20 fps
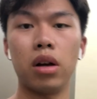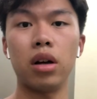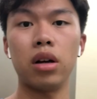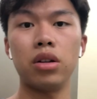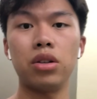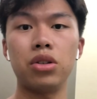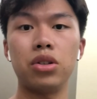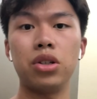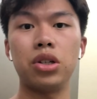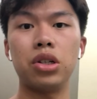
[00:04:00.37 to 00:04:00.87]

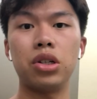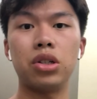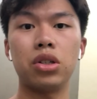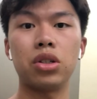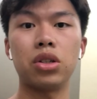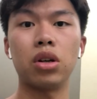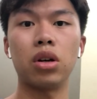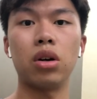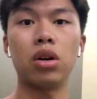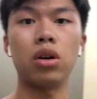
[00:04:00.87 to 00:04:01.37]
lunch,
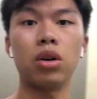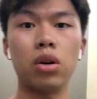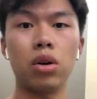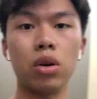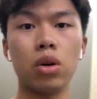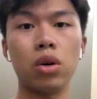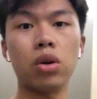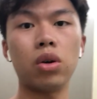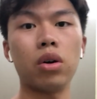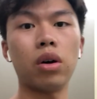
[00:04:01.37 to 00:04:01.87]
so
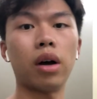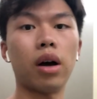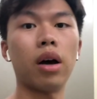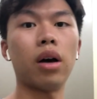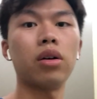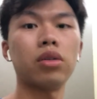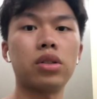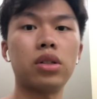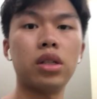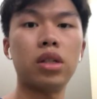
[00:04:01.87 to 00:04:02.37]

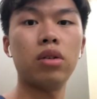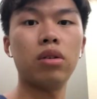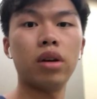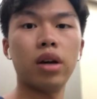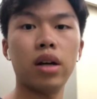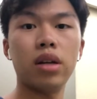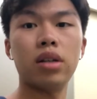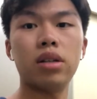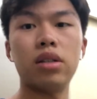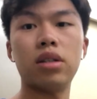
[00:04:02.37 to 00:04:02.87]
I'll
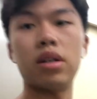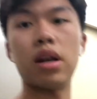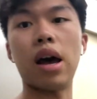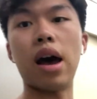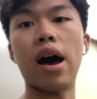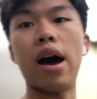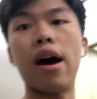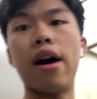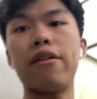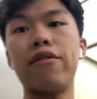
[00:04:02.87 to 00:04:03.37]
see you
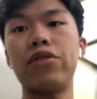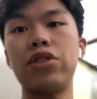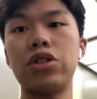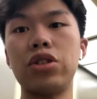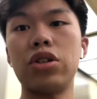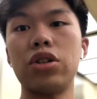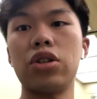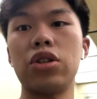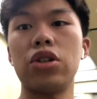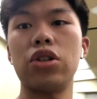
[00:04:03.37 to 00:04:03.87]

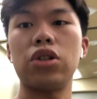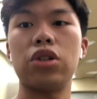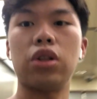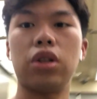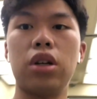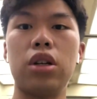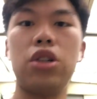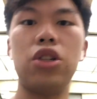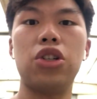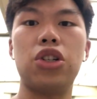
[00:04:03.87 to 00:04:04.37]

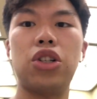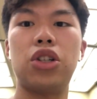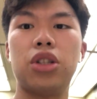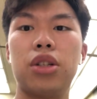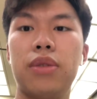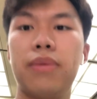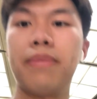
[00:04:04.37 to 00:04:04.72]
guys after